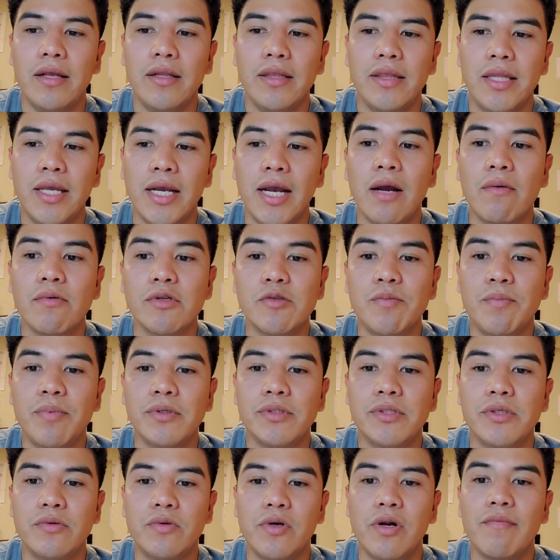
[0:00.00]
the guy was
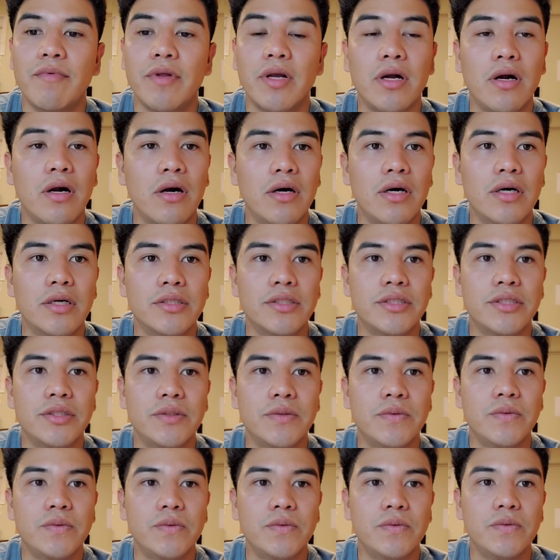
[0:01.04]
supposed to drop the car
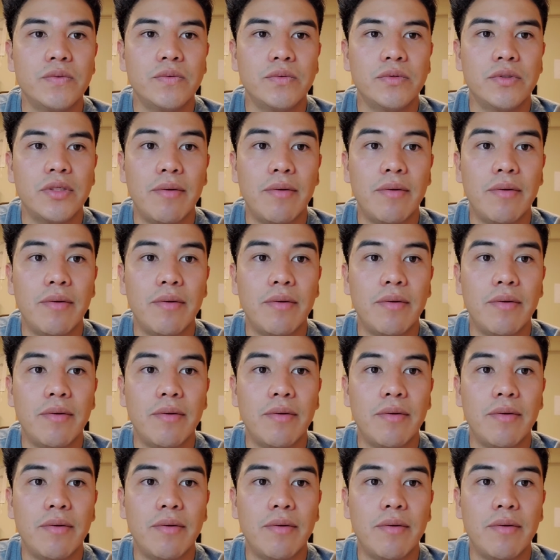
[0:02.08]
to